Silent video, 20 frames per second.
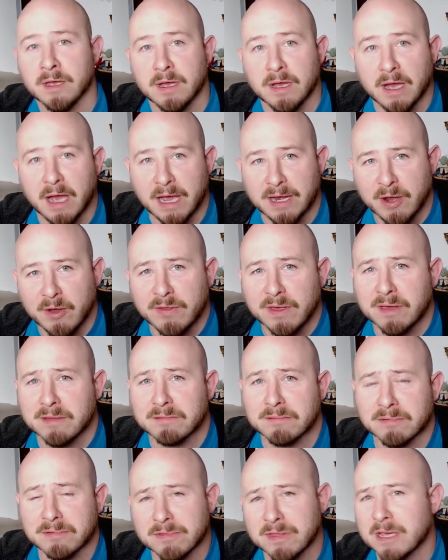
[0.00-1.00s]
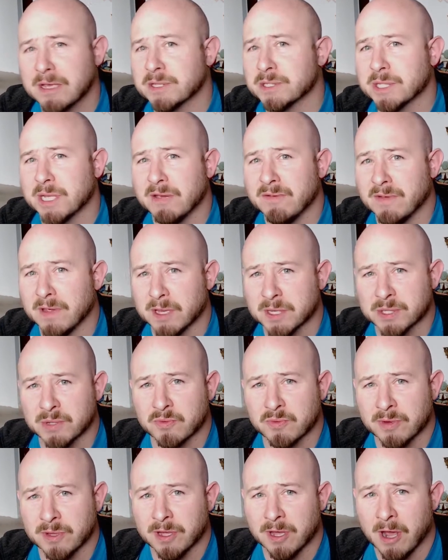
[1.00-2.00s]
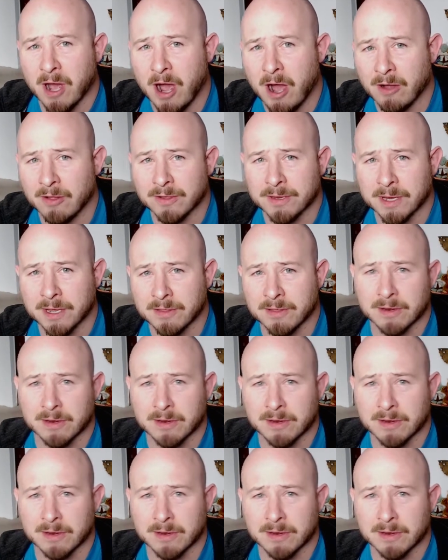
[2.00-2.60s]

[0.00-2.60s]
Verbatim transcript: I know that Thanksgiving isn't really a holiday